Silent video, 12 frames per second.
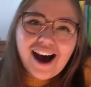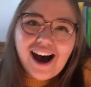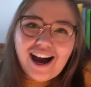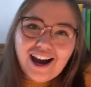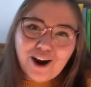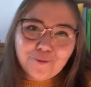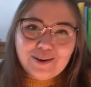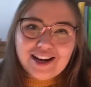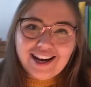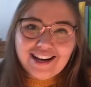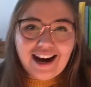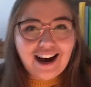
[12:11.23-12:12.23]
I hope
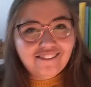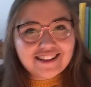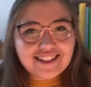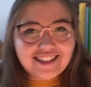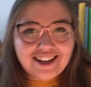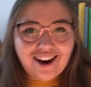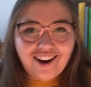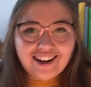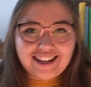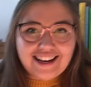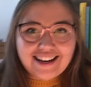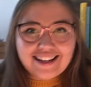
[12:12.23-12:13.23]
that I will see you all
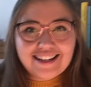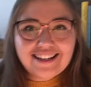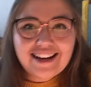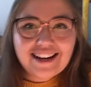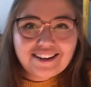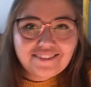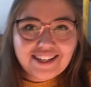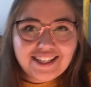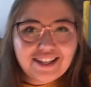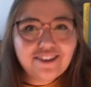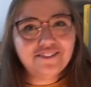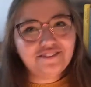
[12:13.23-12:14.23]
again in another
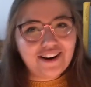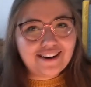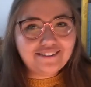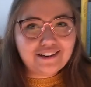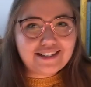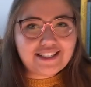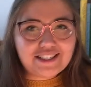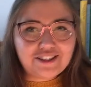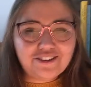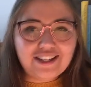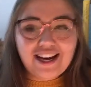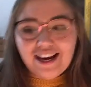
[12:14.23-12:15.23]
video very, very
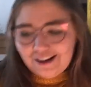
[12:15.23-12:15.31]
soon.